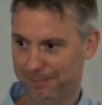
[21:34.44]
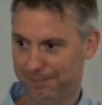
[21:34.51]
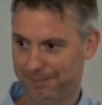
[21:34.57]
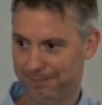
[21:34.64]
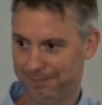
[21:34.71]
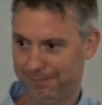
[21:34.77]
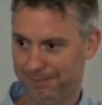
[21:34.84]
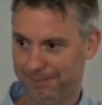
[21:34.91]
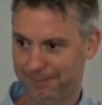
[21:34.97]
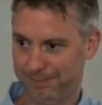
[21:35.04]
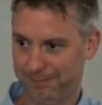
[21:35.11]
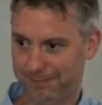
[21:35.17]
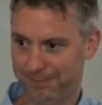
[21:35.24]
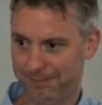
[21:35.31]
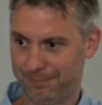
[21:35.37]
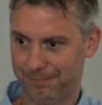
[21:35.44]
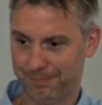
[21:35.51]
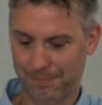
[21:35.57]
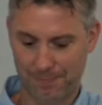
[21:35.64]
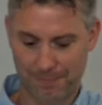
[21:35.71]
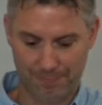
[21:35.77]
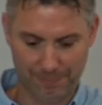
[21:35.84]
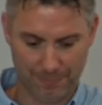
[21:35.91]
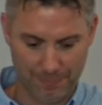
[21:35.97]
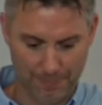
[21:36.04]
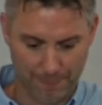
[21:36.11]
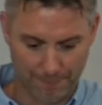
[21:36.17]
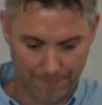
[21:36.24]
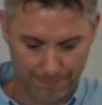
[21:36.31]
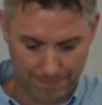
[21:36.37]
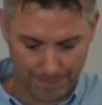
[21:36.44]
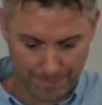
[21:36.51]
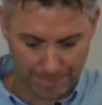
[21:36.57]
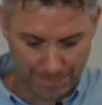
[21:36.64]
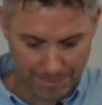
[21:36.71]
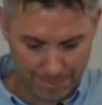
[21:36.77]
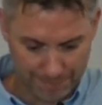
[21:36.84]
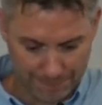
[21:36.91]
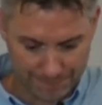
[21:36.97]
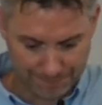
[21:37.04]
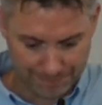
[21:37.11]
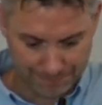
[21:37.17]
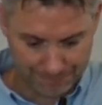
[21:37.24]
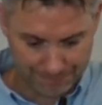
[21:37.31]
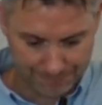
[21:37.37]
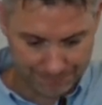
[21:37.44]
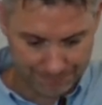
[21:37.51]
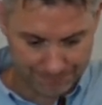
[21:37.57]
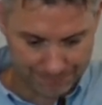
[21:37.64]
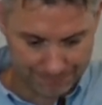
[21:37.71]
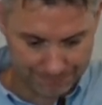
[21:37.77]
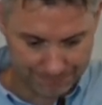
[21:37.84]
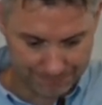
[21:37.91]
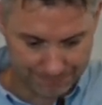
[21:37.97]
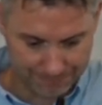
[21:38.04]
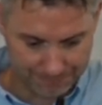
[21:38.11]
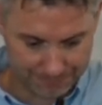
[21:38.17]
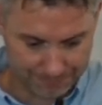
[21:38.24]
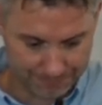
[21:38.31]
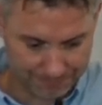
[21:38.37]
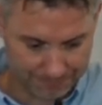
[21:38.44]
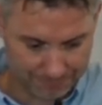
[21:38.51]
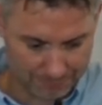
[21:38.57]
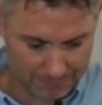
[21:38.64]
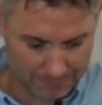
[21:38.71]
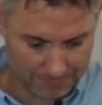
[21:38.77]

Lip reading: No one is speaking in this clip.